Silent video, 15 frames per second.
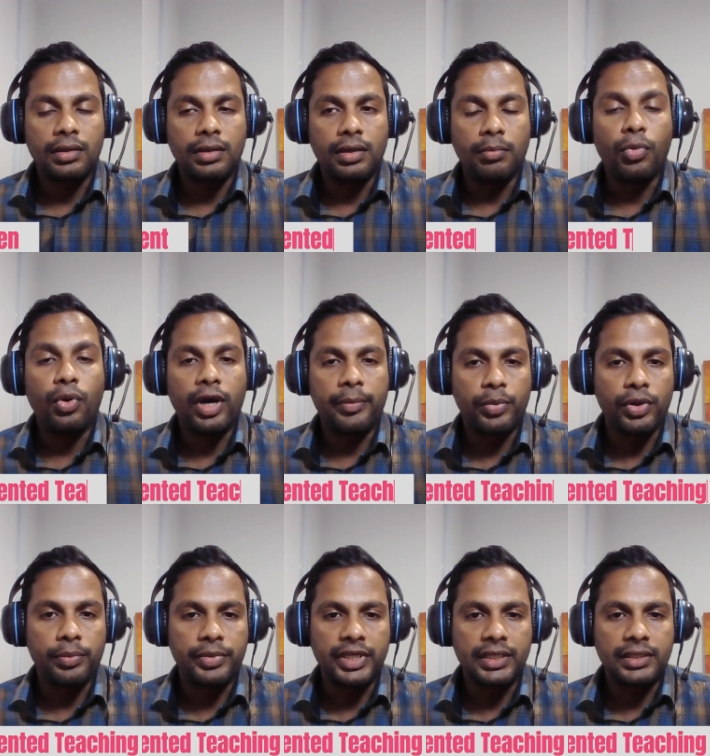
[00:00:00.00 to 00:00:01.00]
more
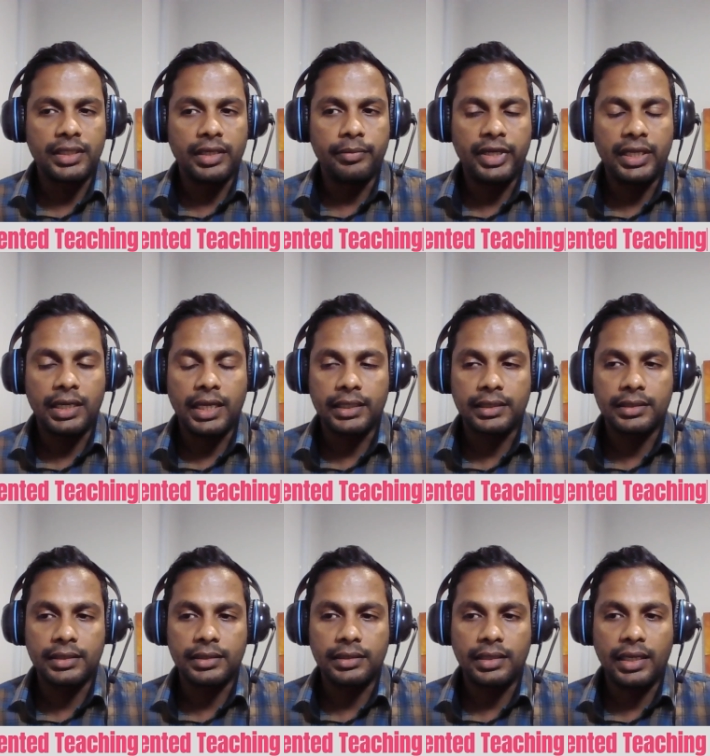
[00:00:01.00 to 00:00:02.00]
appropriate. I mean, like
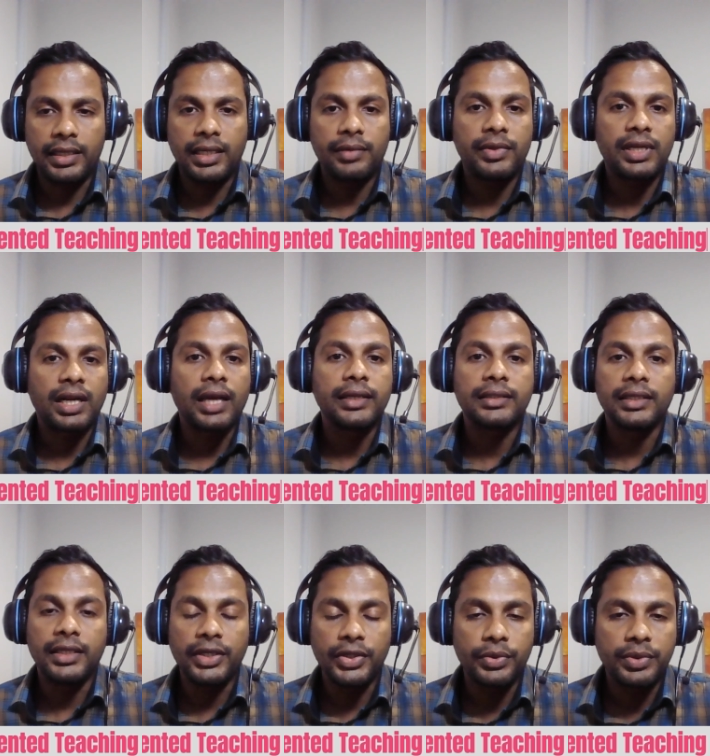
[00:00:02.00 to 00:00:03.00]
I never write the
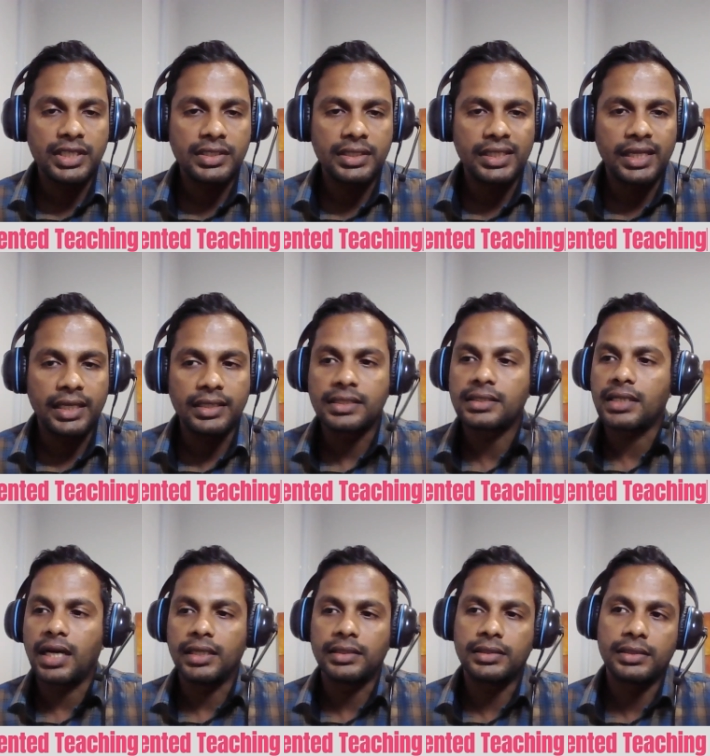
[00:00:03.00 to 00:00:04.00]
equation and
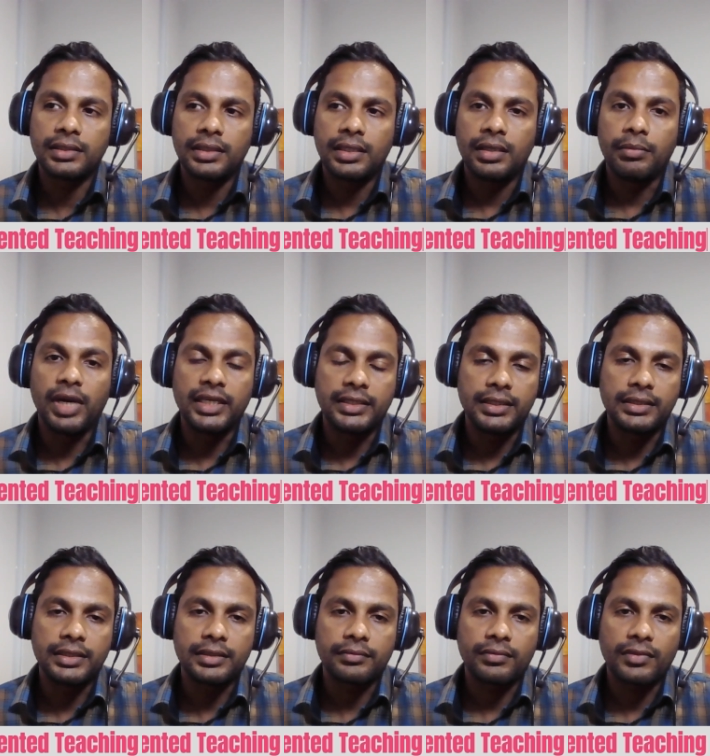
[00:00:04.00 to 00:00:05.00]
start my
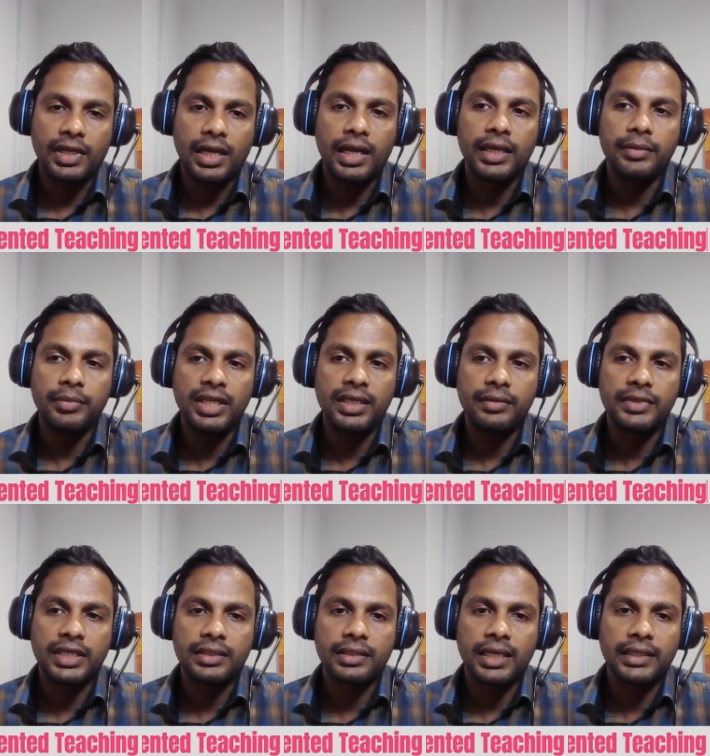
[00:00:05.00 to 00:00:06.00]
teaching. I believe that
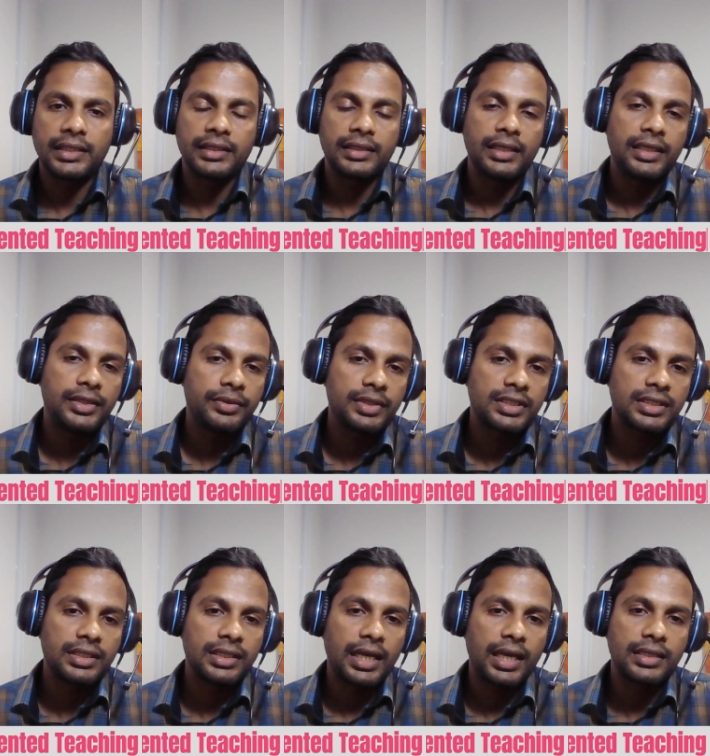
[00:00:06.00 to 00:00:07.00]
writing the
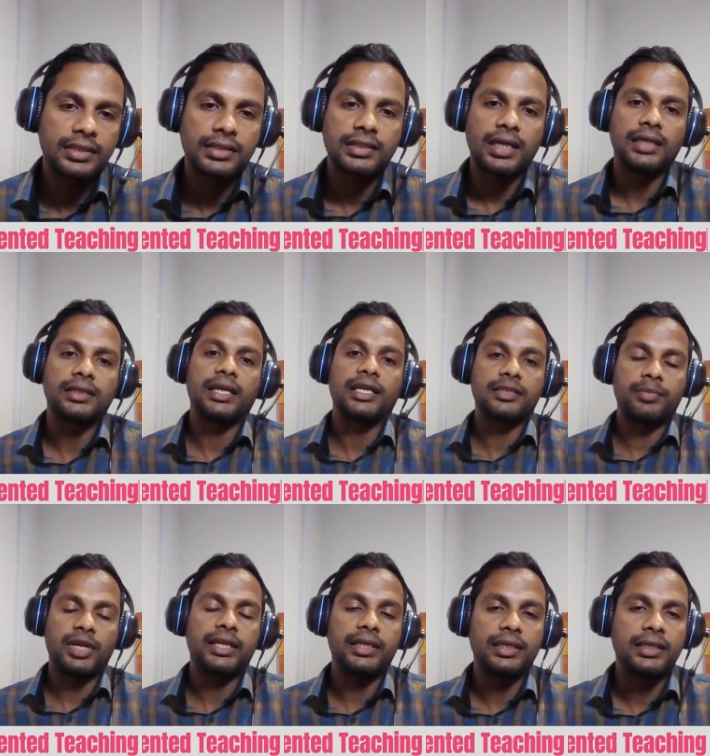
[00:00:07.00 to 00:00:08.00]
equation and start
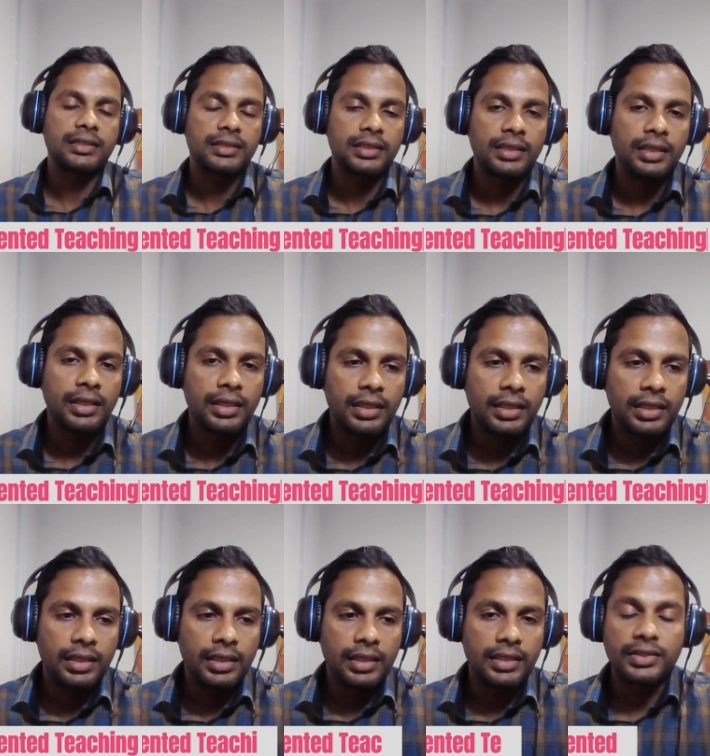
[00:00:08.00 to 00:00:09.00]
explaining
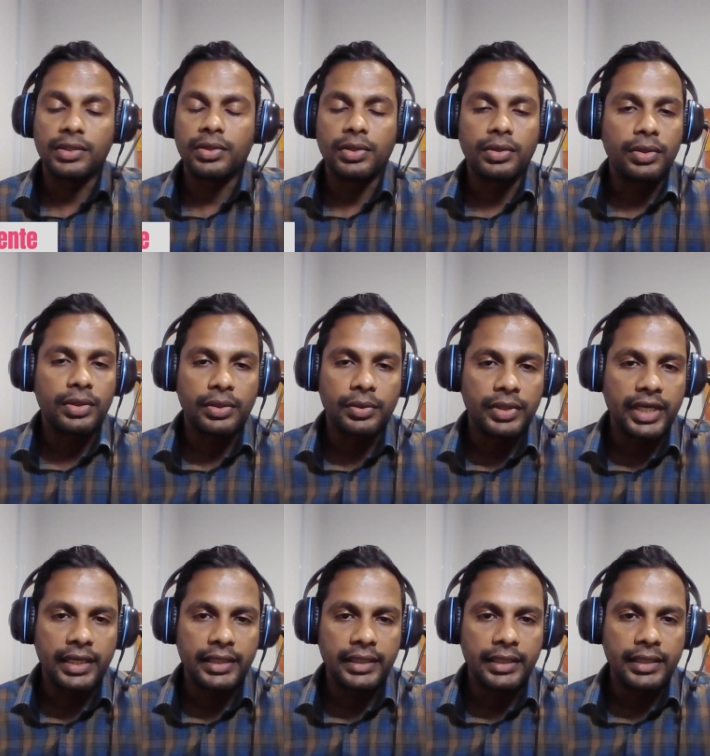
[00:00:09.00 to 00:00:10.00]
is not a good
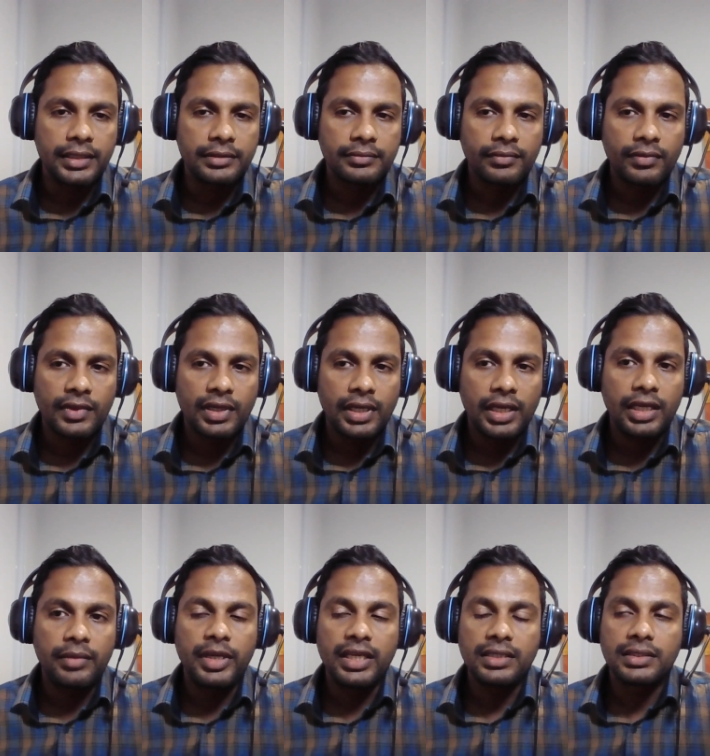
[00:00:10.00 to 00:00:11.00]
idea. It
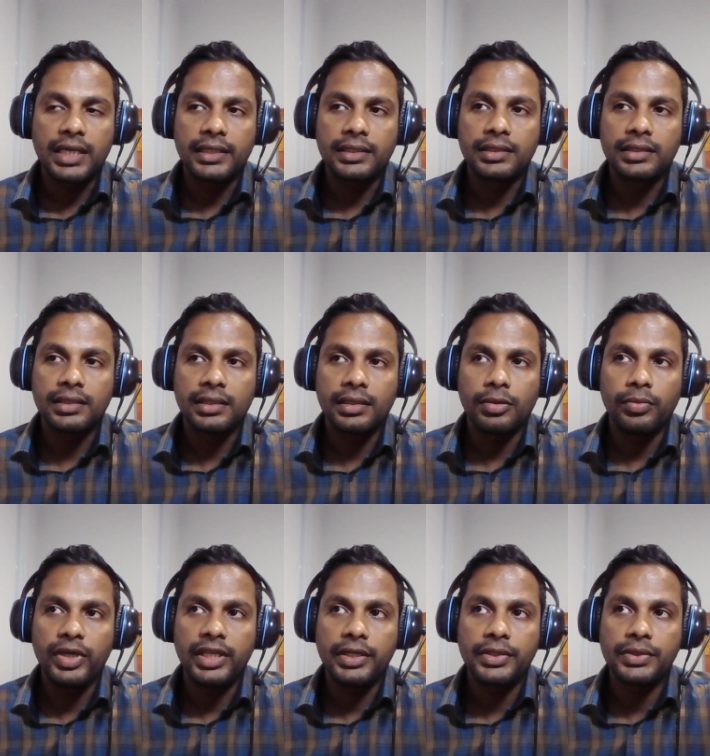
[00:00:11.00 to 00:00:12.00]
means that we
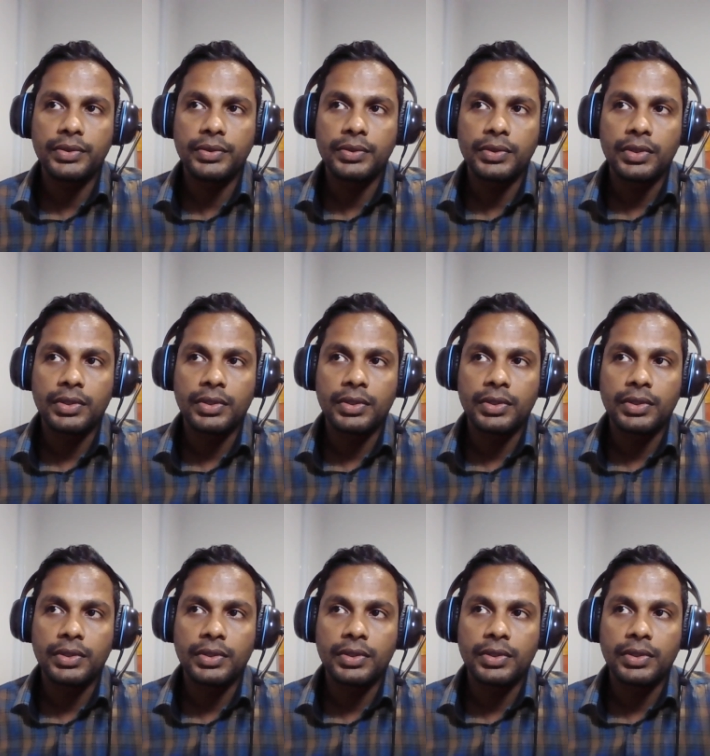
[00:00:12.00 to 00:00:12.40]
need to